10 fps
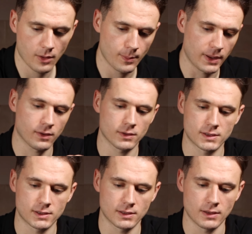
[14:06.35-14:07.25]

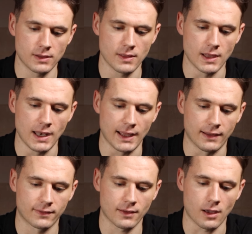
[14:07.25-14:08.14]
Because the
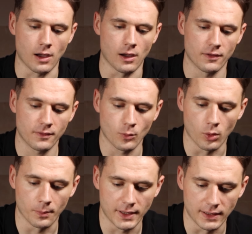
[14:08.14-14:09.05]
legs are
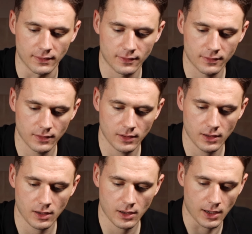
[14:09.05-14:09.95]
one piece,
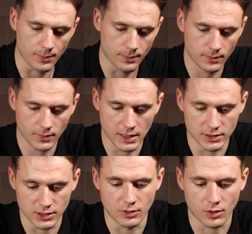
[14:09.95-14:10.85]

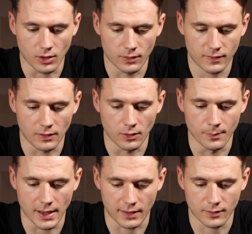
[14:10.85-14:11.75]
you can't tilt them
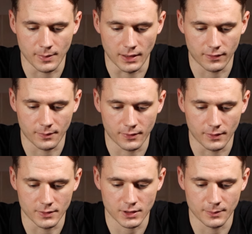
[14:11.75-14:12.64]
back to balance them, so
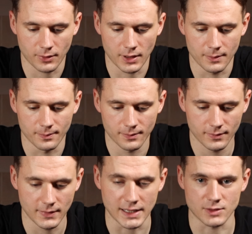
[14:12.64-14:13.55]
I'm just going to put him
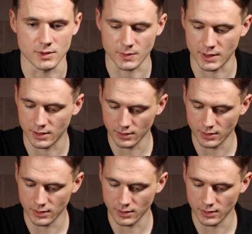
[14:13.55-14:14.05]
next to a sweet.